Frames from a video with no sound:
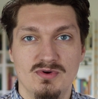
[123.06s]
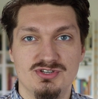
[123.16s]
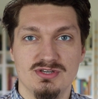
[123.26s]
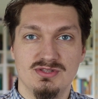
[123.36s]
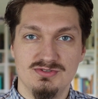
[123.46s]

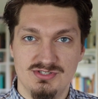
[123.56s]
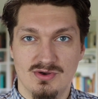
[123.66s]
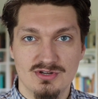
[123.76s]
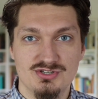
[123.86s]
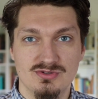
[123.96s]
which includes
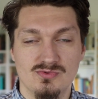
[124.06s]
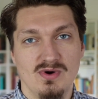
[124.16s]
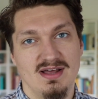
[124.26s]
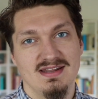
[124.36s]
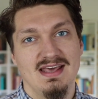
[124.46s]
the original
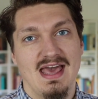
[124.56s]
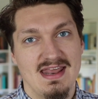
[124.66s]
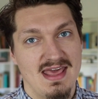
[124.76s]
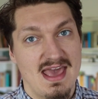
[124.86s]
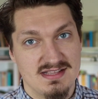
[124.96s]
one
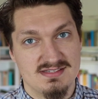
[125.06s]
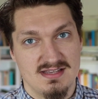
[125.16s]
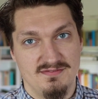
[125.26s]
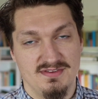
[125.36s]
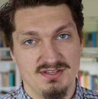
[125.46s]
and add
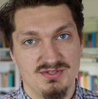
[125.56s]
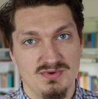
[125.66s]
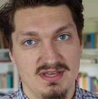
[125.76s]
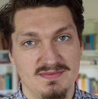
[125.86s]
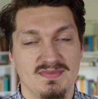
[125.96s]
something
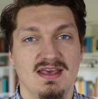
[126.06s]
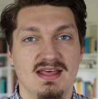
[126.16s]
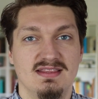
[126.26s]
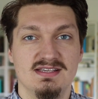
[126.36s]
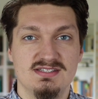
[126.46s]
to it.
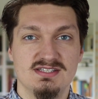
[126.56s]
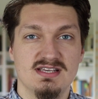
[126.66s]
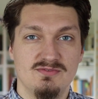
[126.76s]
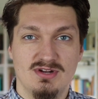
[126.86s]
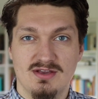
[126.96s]
This
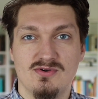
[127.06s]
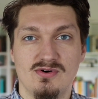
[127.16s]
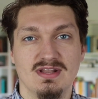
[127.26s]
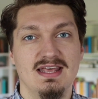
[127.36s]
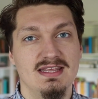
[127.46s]
is what I
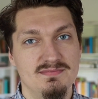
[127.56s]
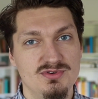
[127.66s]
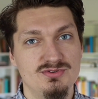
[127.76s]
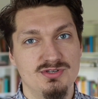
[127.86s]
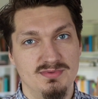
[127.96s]
call an
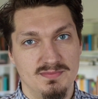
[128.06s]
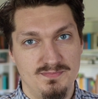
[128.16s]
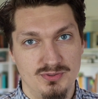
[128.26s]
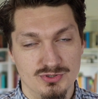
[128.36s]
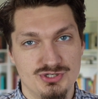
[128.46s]
immutable
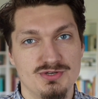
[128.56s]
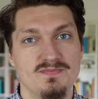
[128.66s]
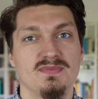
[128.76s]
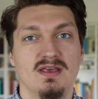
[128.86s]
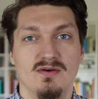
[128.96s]
push.
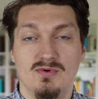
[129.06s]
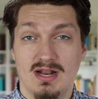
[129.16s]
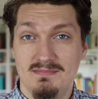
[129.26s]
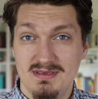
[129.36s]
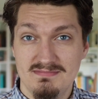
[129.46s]
What
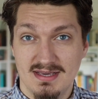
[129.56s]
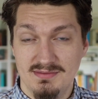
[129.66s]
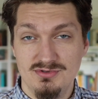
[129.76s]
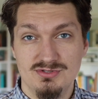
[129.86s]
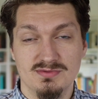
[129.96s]
I mean by
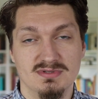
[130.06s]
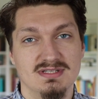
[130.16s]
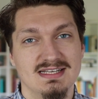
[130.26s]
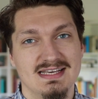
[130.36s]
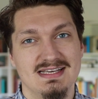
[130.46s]

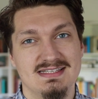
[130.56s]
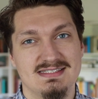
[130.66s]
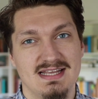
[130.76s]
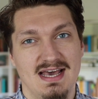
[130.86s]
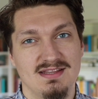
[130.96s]
immutable
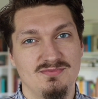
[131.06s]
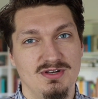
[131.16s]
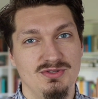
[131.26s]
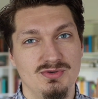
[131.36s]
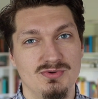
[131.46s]
is that
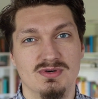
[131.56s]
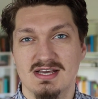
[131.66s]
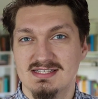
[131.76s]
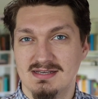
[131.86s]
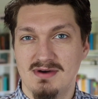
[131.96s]
when you
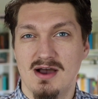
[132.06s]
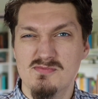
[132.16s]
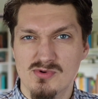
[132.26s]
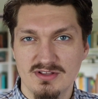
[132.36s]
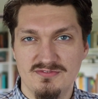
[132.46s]
somehow
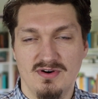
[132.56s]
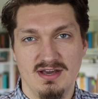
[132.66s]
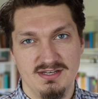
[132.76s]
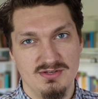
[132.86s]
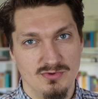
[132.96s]

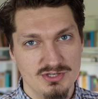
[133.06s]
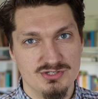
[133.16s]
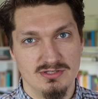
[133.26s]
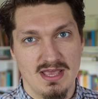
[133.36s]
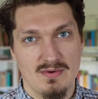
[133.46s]
modify the
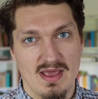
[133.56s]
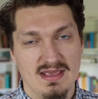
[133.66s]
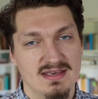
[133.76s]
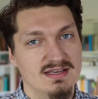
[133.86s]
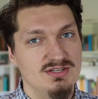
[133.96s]
original
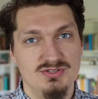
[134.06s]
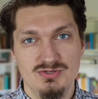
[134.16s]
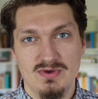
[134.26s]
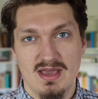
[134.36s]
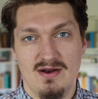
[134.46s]
array, the
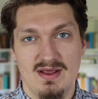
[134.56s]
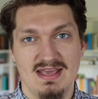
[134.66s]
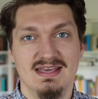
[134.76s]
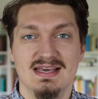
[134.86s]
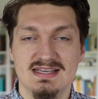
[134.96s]
new
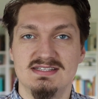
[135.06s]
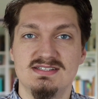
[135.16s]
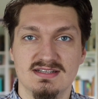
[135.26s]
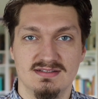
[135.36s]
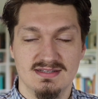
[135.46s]
array is
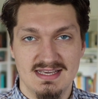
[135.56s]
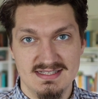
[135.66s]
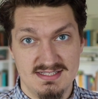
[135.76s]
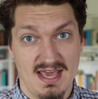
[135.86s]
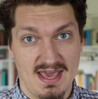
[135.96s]
still
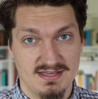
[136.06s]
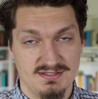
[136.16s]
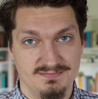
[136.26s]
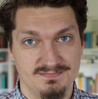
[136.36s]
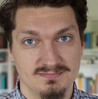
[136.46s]
intact.